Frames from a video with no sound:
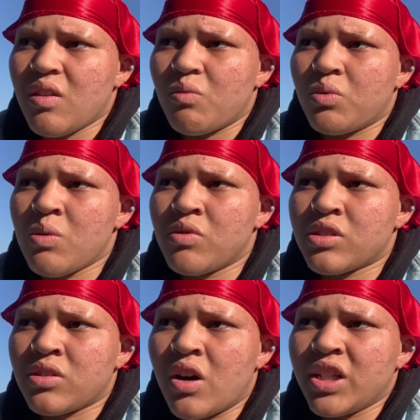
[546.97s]
We
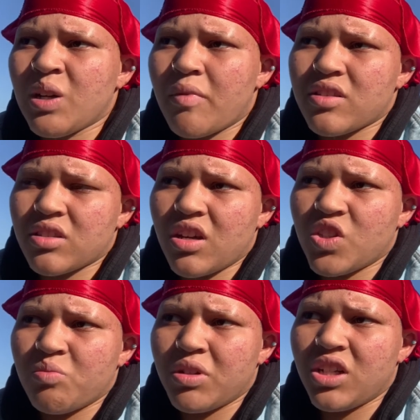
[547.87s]
was going to get back
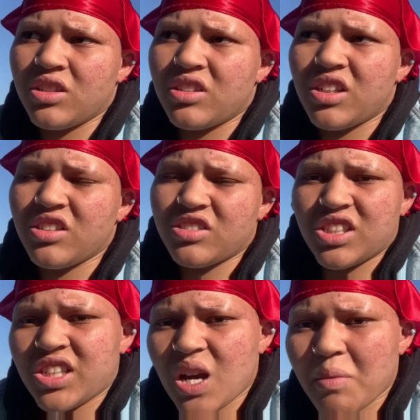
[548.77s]
together, but
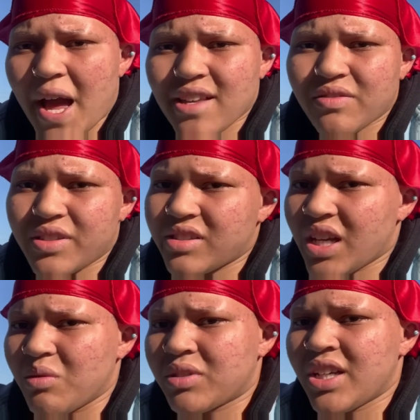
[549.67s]
she kept asking for the
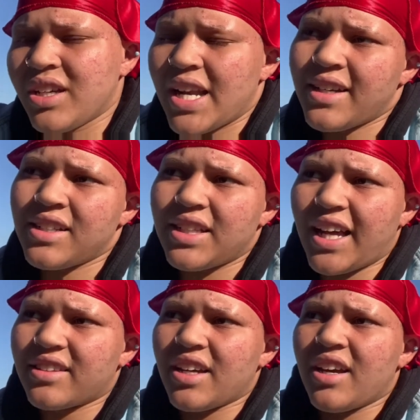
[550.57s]
same thing, and I didn't
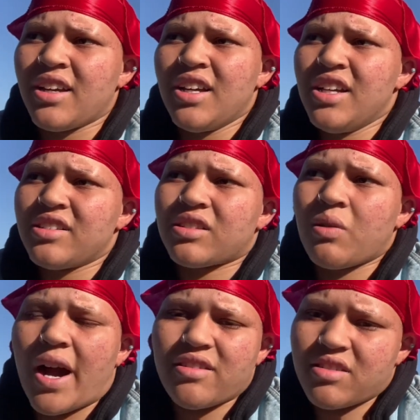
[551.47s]
like that. So
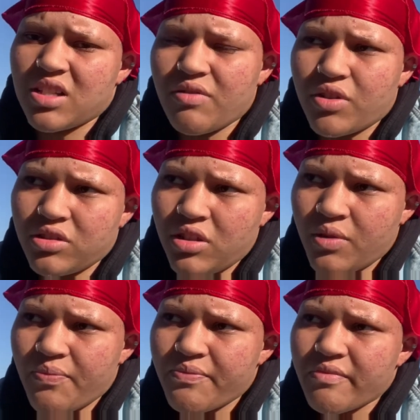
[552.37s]
I just left her alone.